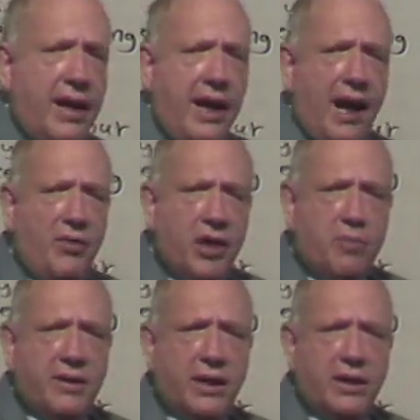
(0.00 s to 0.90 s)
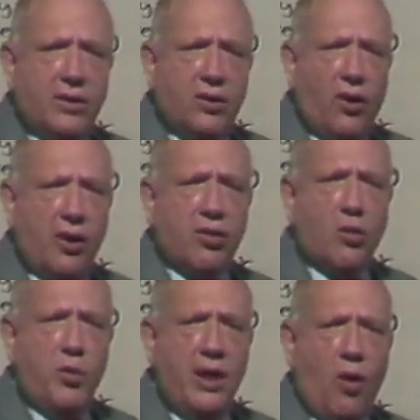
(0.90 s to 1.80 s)
in this particular course,
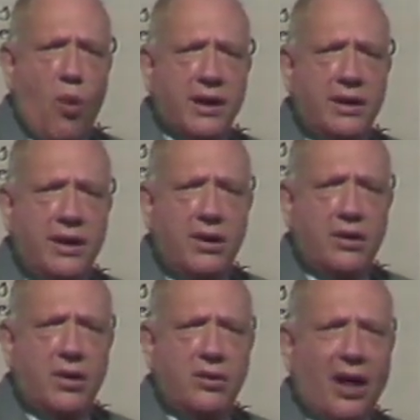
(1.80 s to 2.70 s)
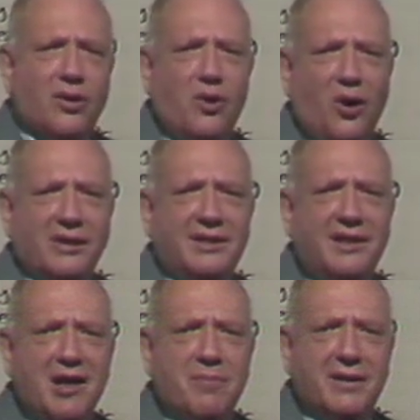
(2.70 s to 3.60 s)
we don't want to deal, not course,
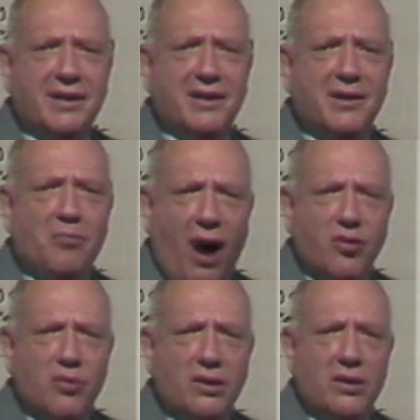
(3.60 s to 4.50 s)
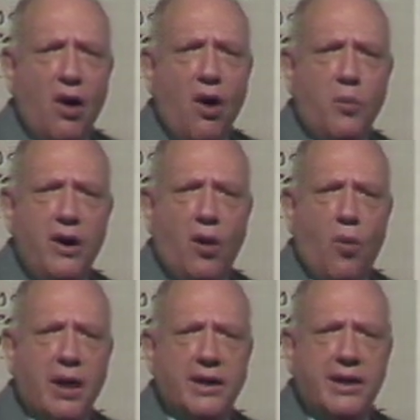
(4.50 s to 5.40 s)
in this particular module, we don't
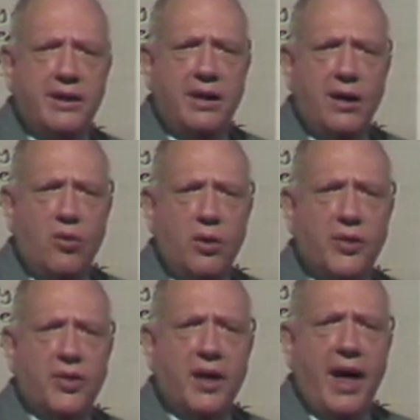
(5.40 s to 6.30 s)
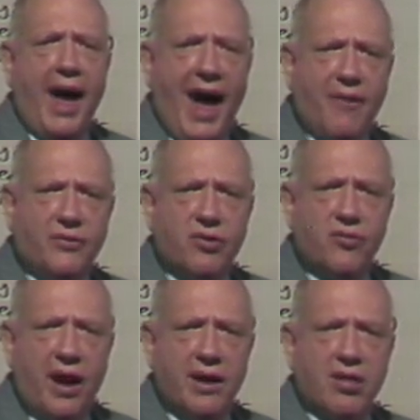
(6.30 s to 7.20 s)
want to deal with average
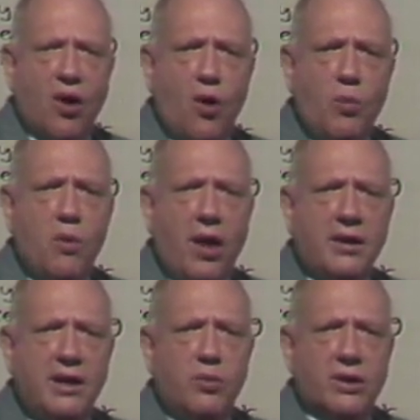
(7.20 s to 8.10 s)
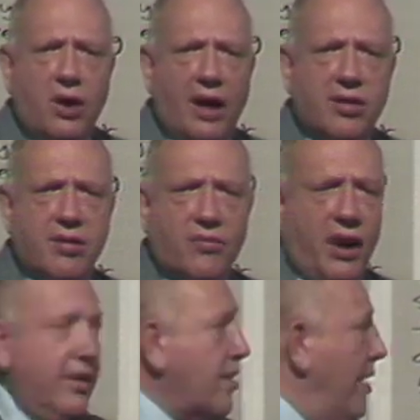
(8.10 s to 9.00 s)
rates, we want to deal with constant
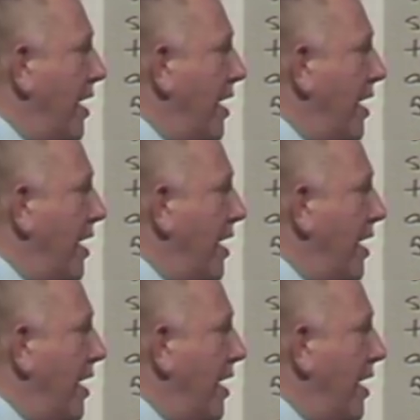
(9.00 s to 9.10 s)
rates.